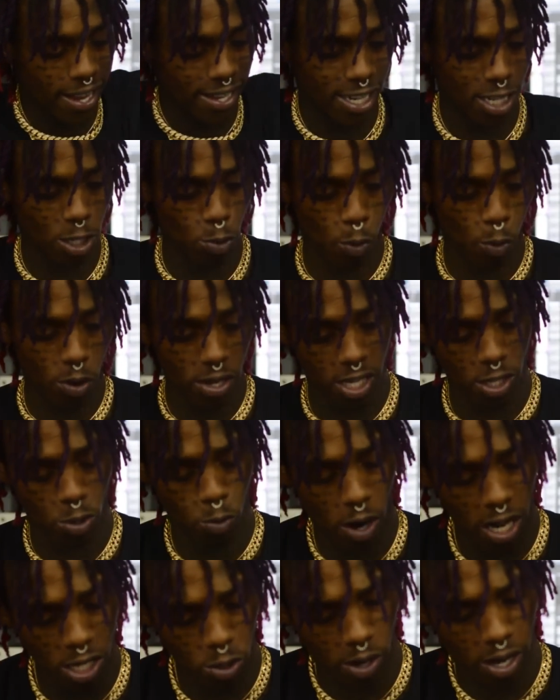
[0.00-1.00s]
This this
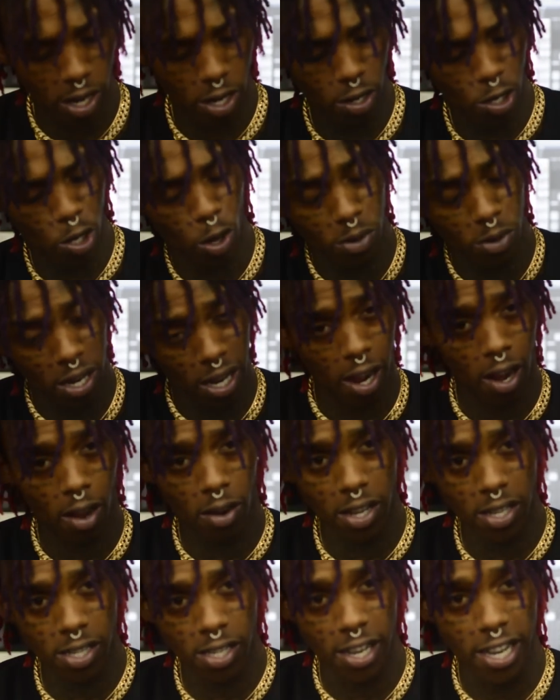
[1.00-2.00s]
watch right here. You know what I call
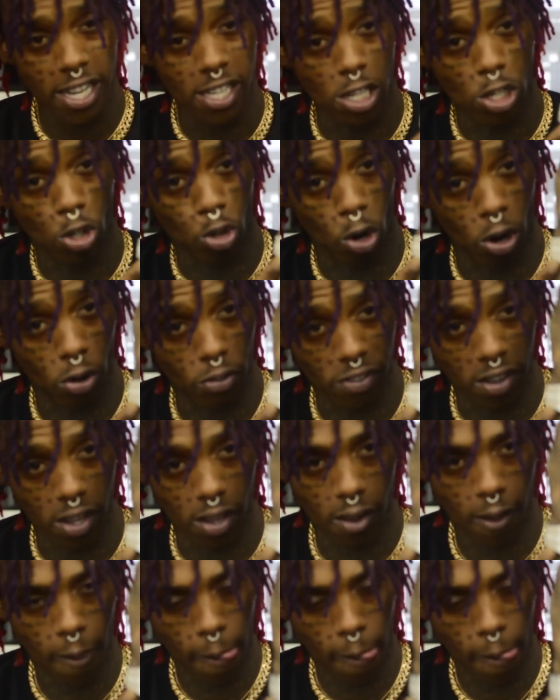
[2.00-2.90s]
this? It's a trophy.